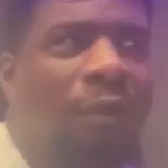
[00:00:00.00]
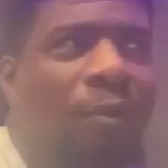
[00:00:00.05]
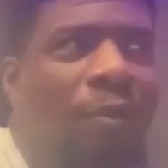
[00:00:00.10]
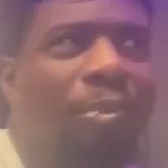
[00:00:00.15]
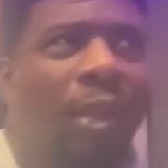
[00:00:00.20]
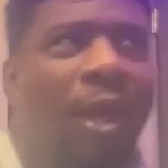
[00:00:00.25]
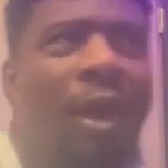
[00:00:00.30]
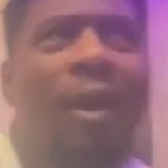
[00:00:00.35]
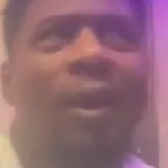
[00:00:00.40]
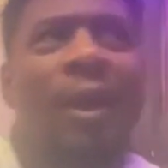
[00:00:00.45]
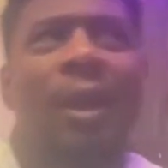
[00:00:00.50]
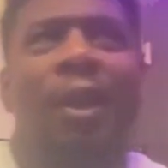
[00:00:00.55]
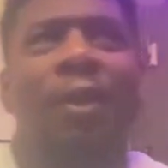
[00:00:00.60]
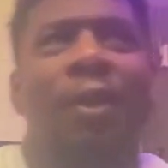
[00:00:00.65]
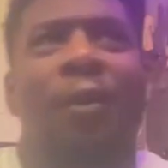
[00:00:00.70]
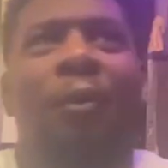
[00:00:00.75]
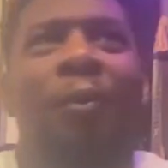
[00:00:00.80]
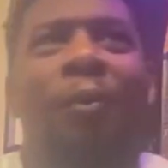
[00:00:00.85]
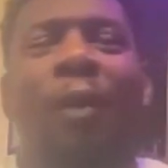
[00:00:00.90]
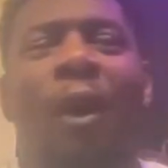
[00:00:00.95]
blog
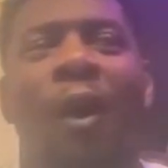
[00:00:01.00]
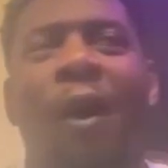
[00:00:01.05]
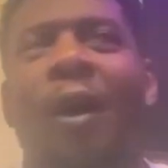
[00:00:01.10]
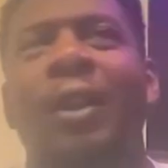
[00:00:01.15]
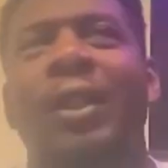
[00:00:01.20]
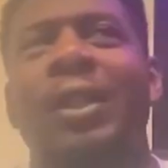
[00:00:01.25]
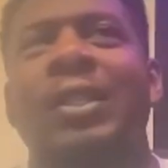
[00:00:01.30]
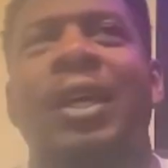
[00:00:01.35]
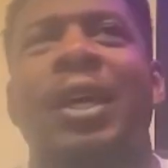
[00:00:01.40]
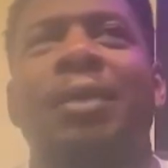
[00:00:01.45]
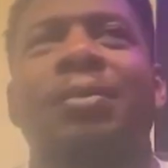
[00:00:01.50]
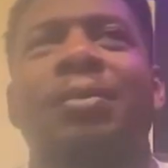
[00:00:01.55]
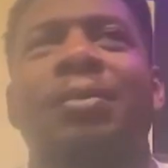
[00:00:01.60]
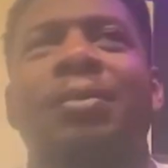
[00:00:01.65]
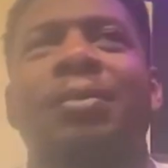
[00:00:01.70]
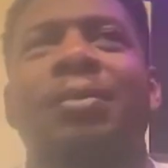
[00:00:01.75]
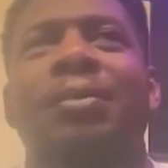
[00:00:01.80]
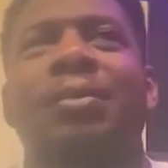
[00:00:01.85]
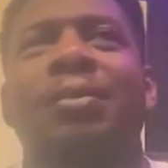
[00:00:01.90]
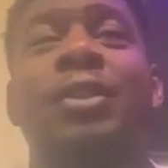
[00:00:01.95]
era, all its ups and
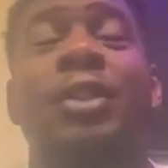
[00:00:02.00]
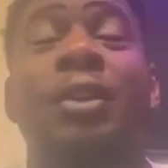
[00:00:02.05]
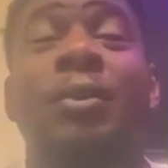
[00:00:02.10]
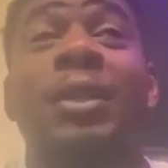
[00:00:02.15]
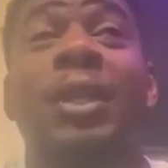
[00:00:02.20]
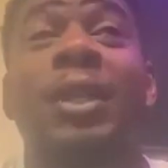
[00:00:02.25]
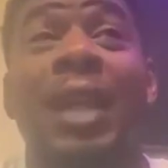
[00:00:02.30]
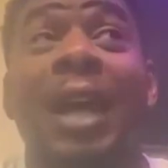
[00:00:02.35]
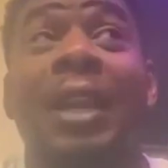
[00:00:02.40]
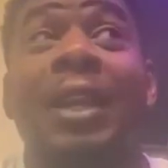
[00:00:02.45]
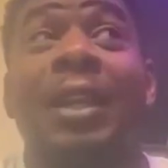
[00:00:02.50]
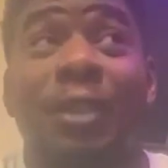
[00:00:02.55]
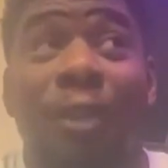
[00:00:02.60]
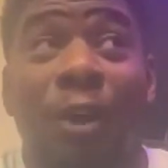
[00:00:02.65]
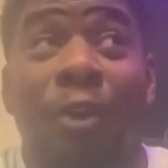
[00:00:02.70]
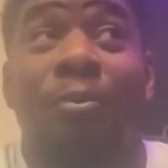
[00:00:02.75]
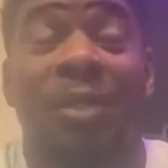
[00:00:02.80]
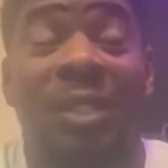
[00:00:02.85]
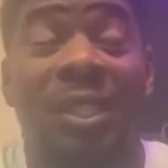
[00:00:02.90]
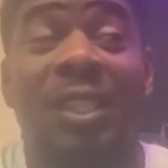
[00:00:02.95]
downs, there was a lot of
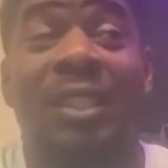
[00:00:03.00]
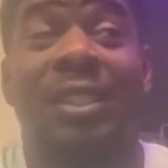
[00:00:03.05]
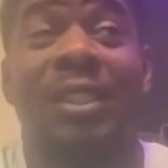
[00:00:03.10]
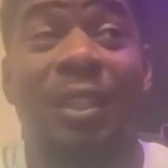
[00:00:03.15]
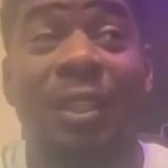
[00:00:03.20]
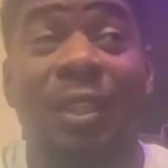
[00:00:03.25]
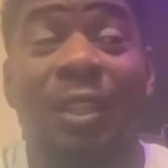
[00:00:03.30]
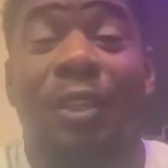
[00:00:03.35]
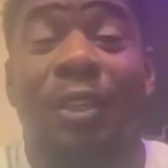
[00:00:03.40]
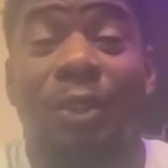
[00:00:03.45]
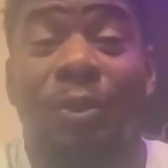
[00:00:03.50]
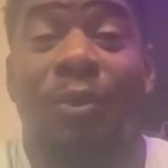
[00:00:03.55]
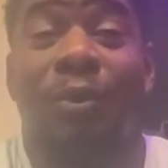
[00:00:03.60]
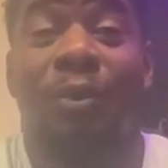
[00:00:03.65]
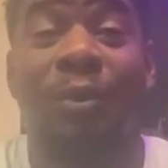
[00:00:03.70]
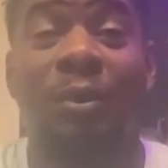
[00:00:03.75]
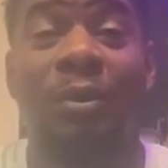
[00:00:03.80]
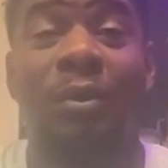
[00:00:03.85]
dope shit to look through.